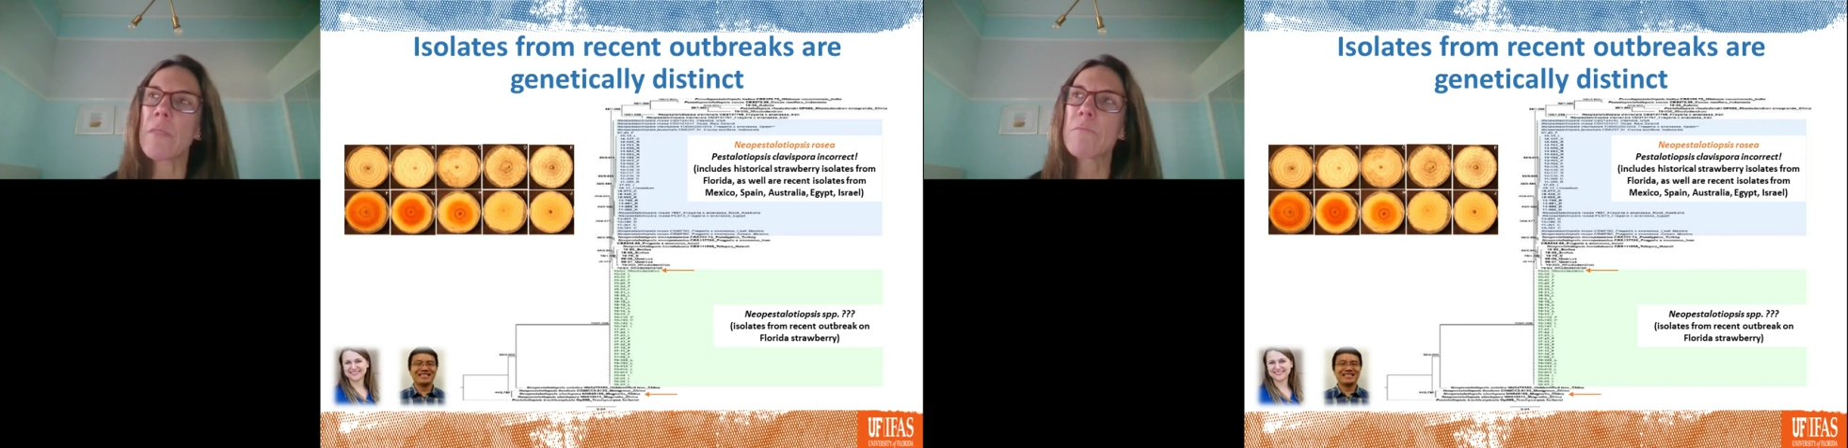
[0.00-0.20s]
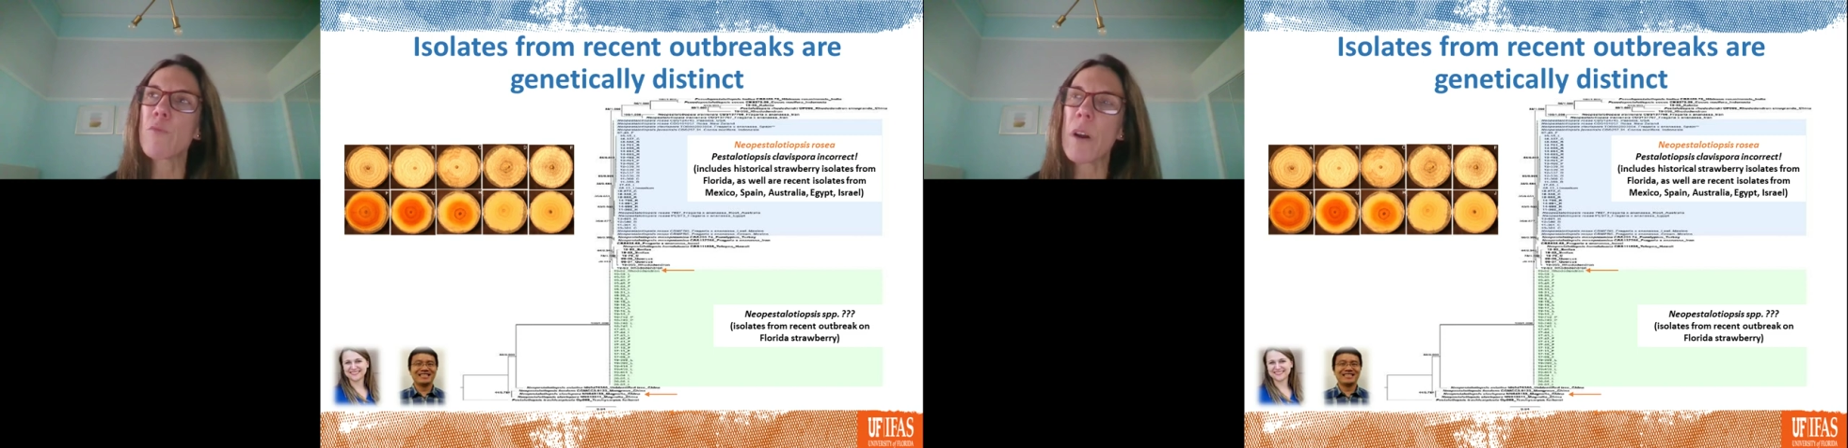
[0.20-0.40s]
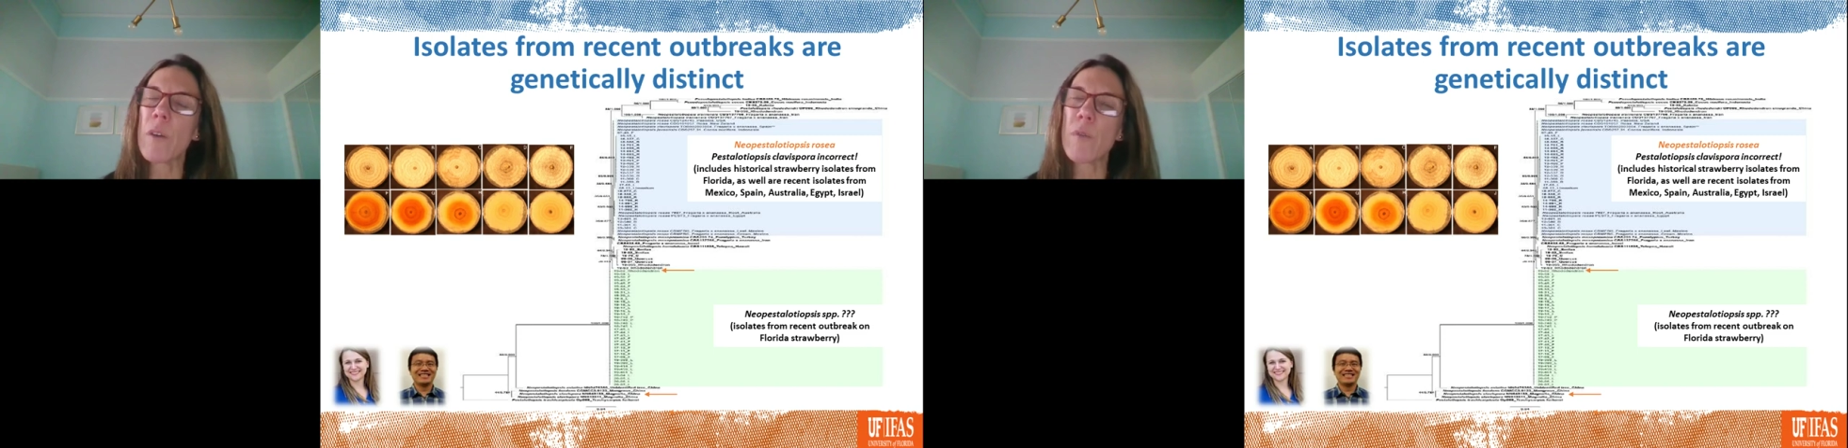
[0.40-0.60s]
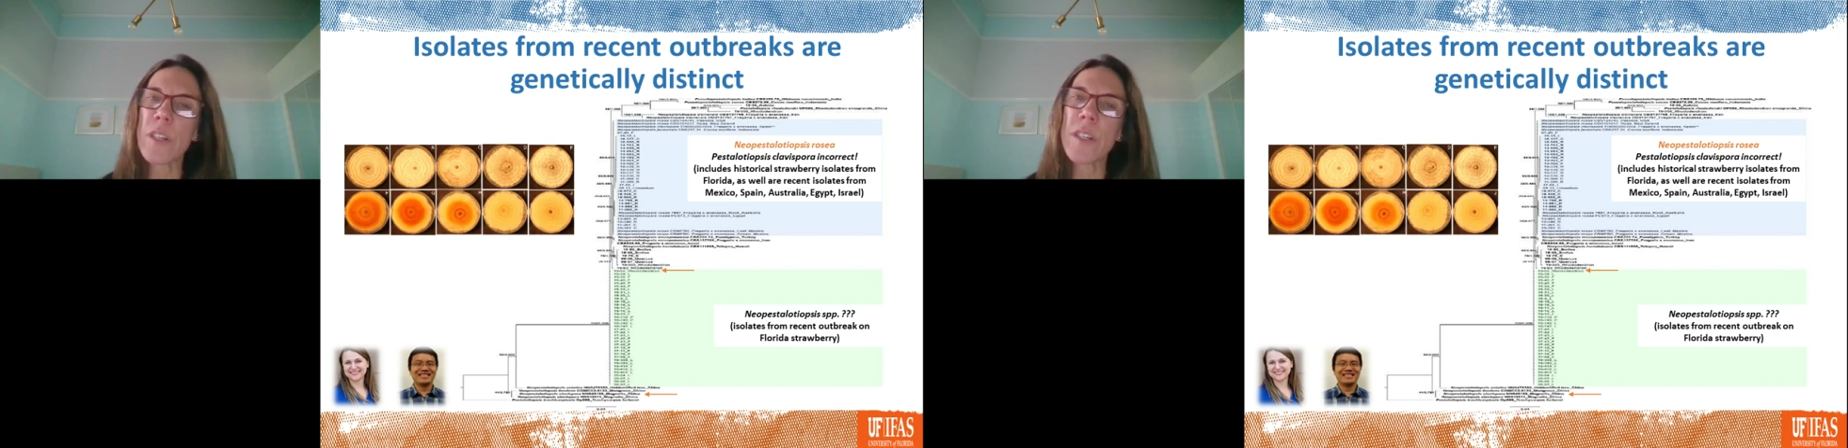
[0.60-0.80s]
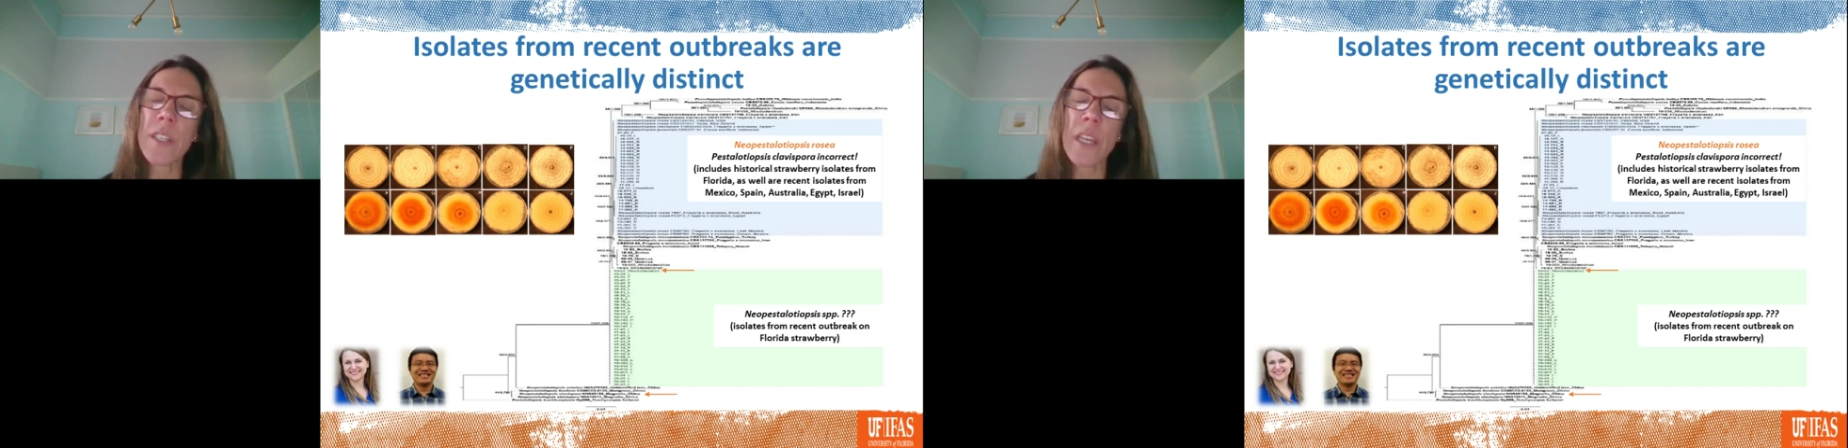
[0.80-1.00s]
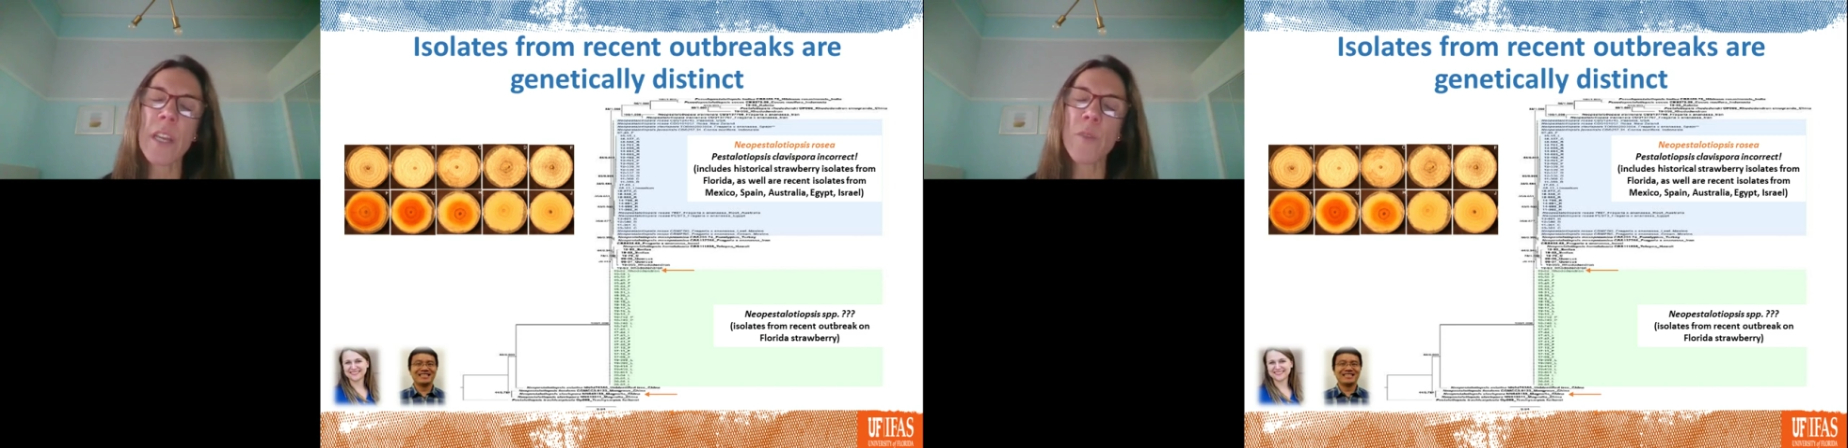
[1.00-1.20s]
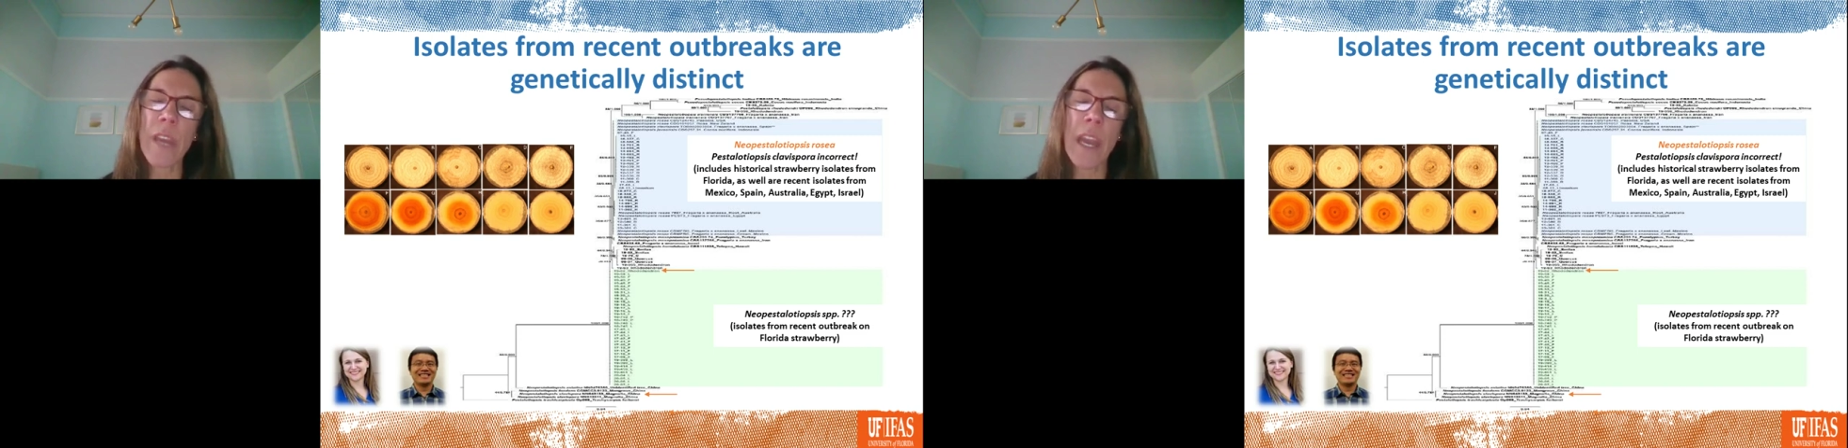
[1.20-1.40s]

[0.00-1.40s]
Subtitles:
what we are seeing, we